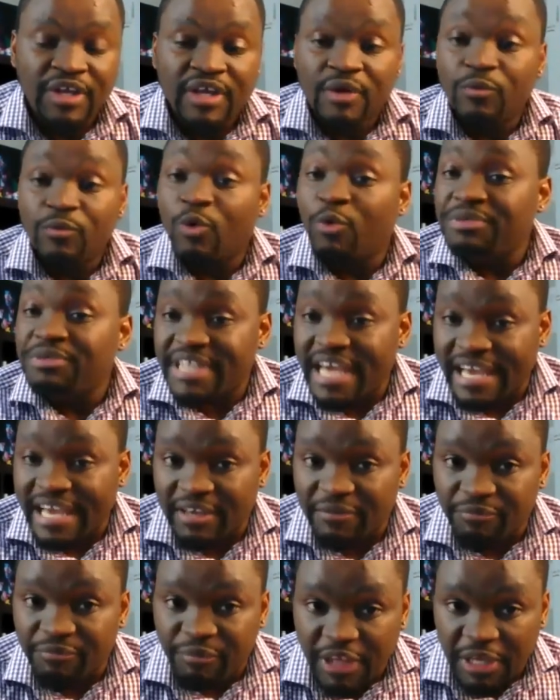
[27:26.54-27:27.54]
will be
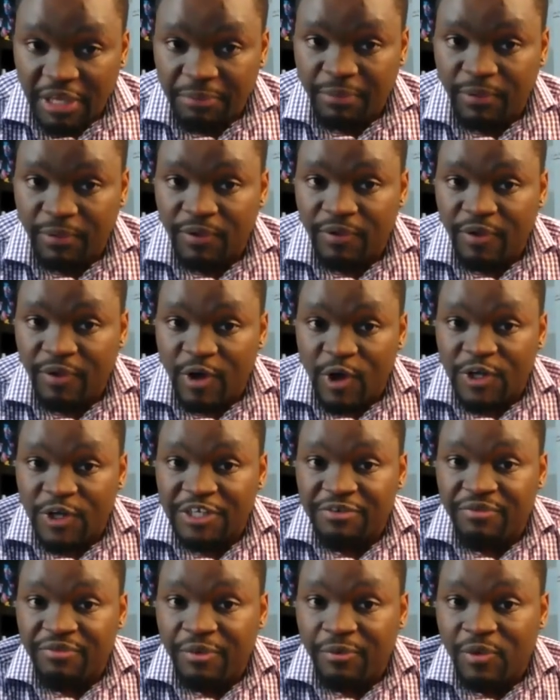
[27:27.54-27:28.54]
taking people on
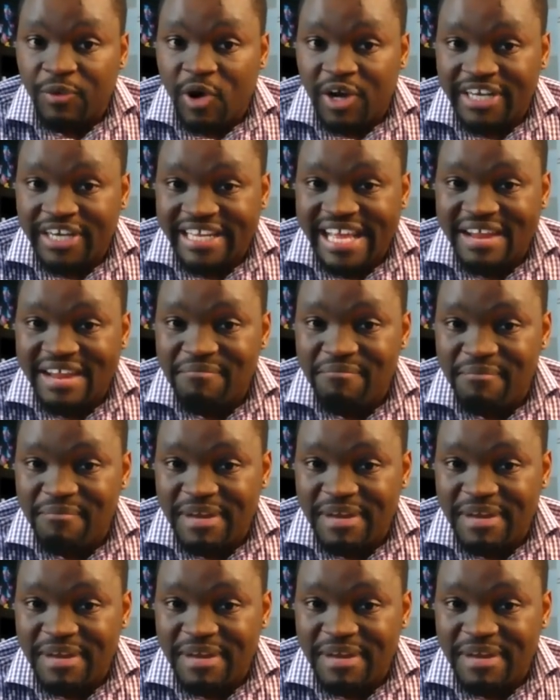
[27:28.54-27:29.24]
a rewarding and